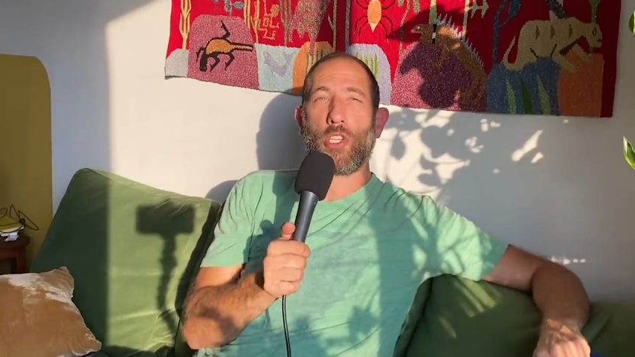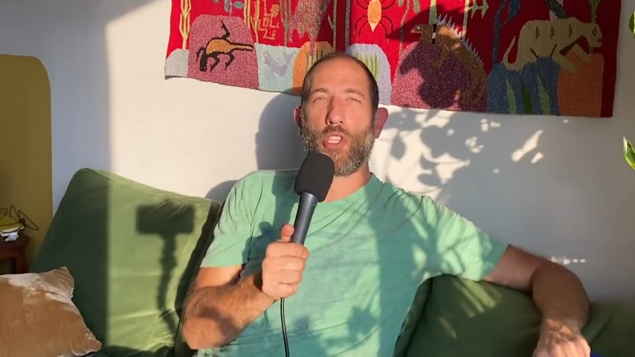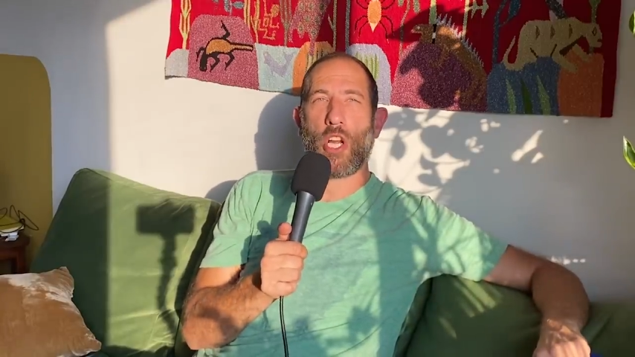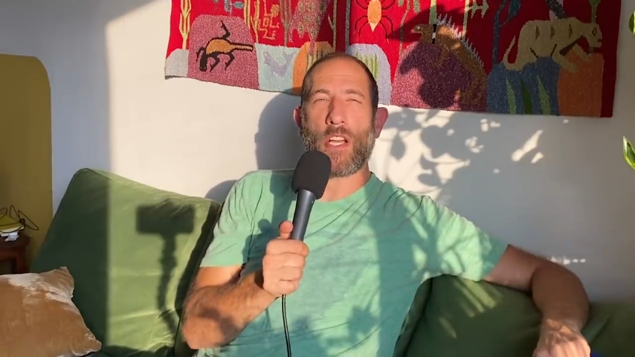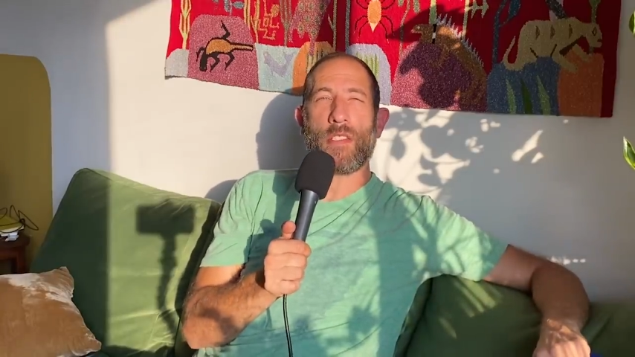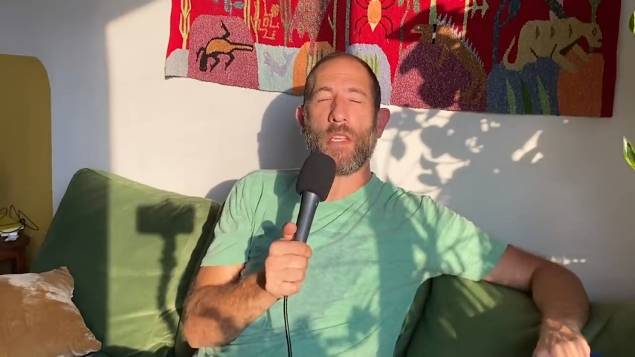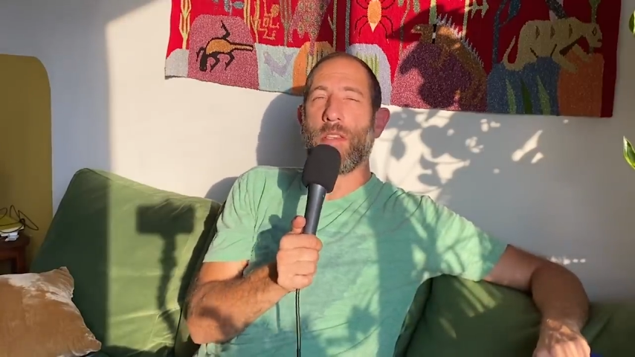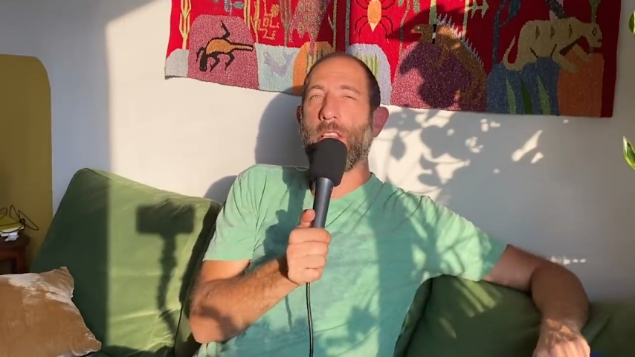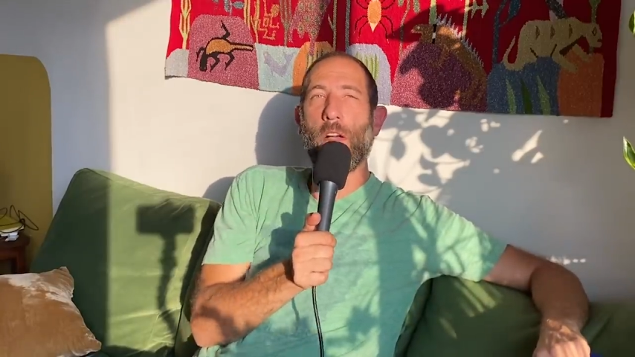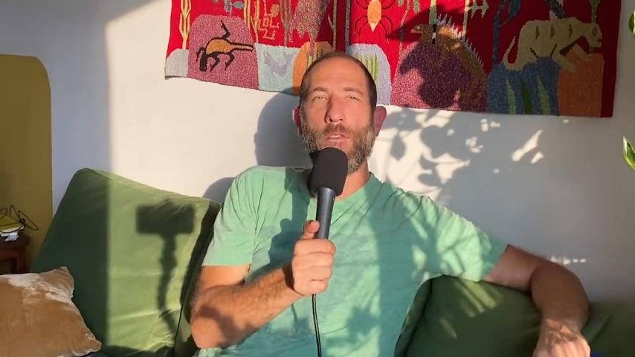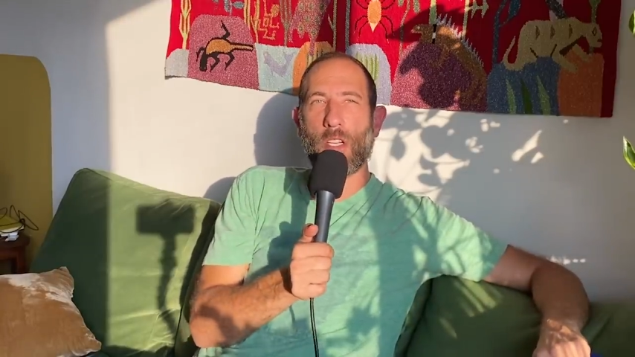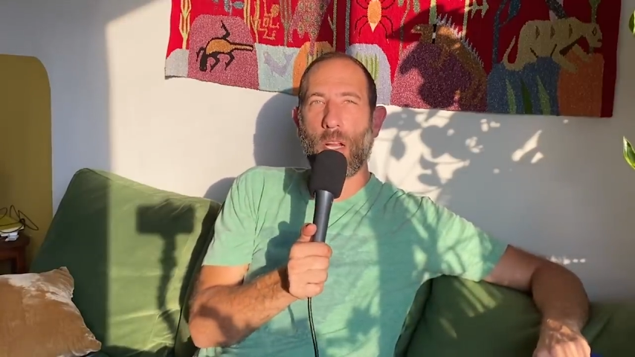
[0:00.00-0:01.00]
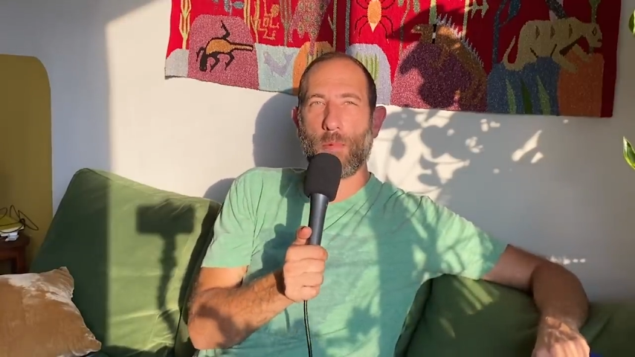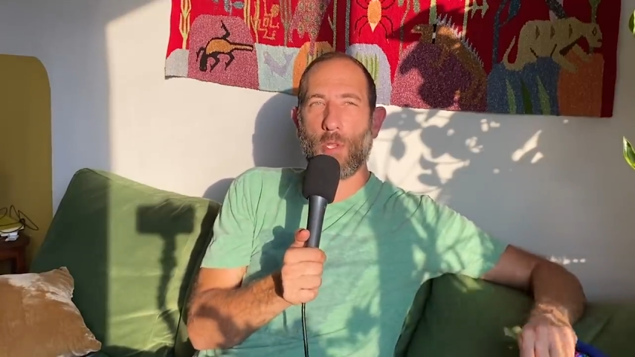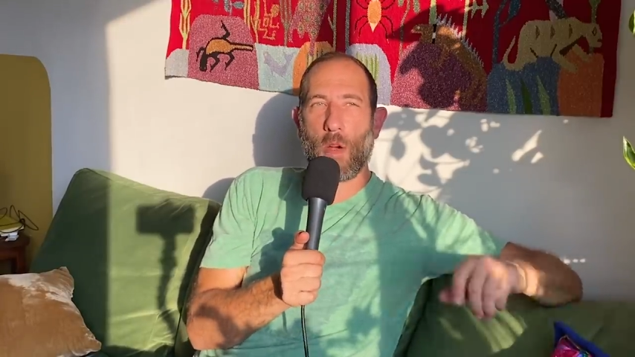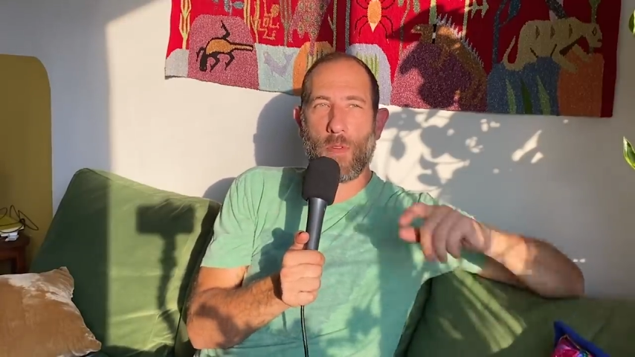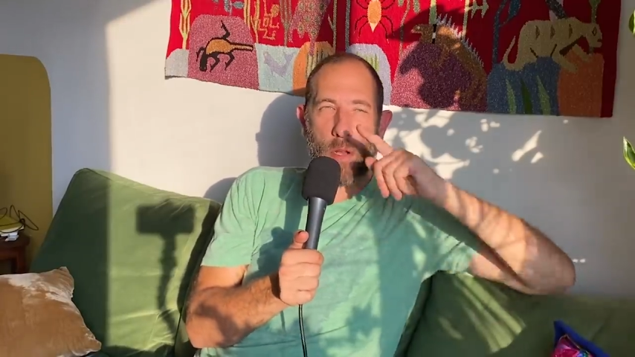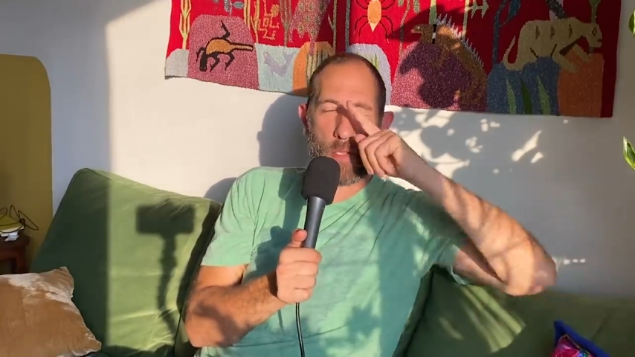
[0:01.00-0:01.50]
Justin Silver comes
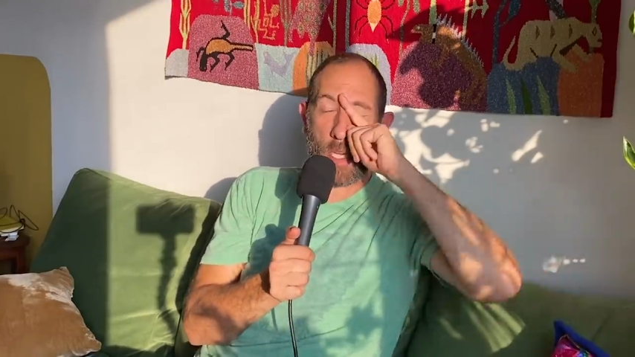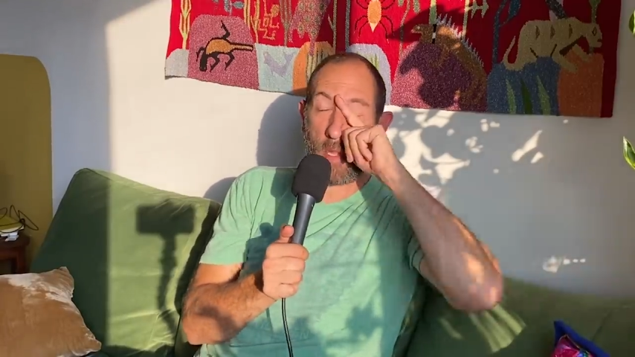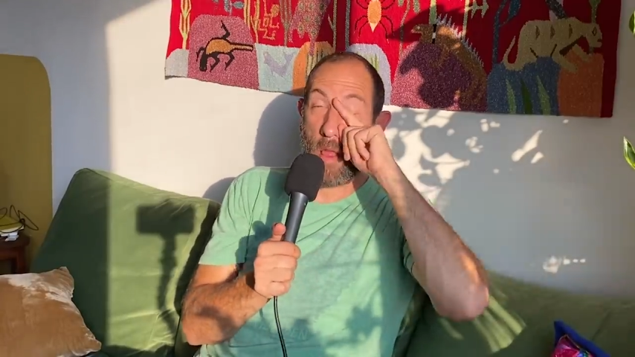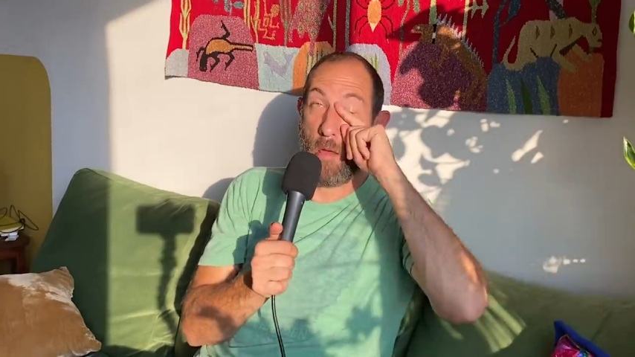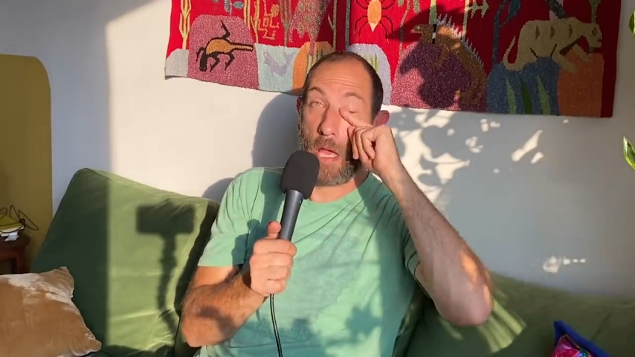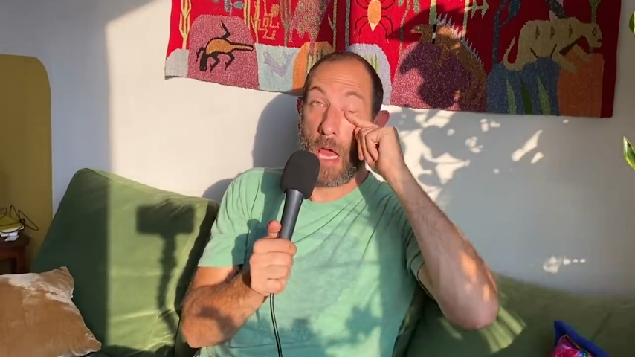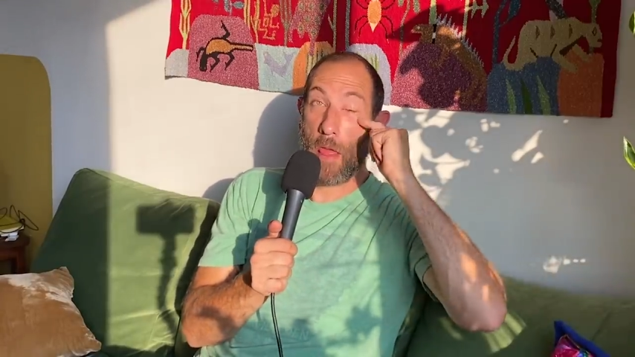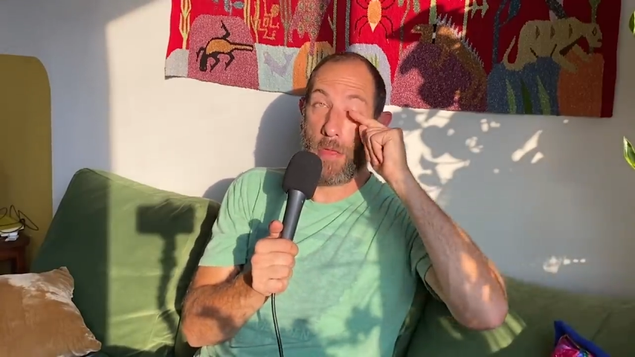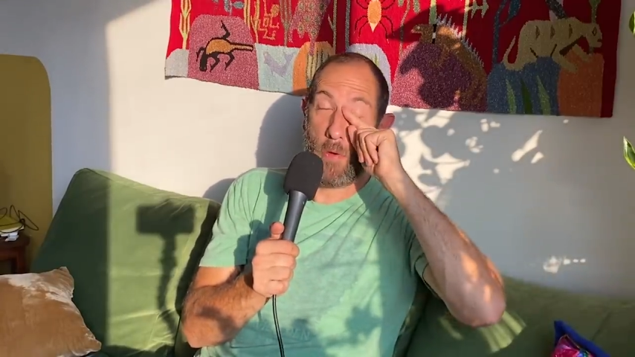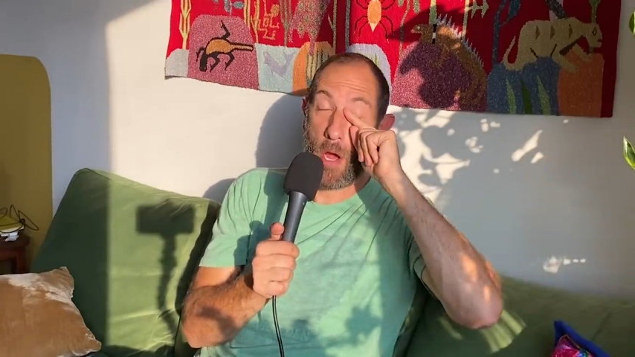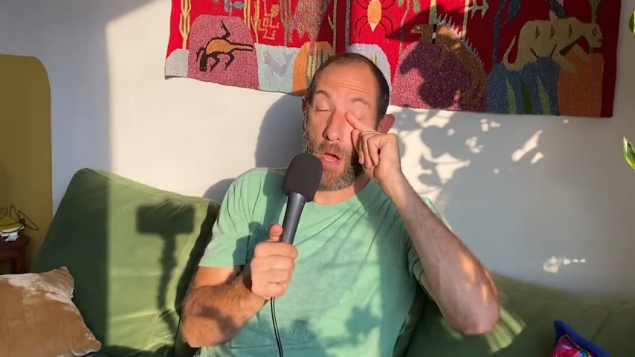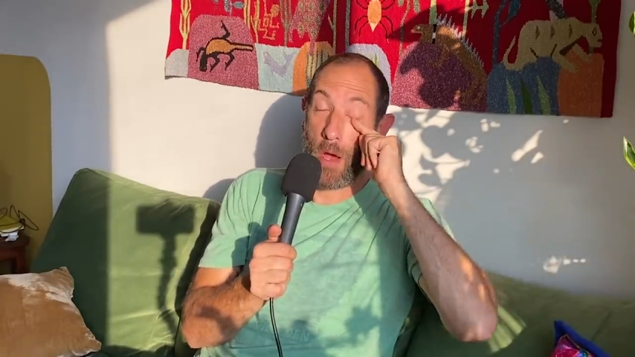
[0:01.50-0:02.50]
over and is like, "I gotta throw."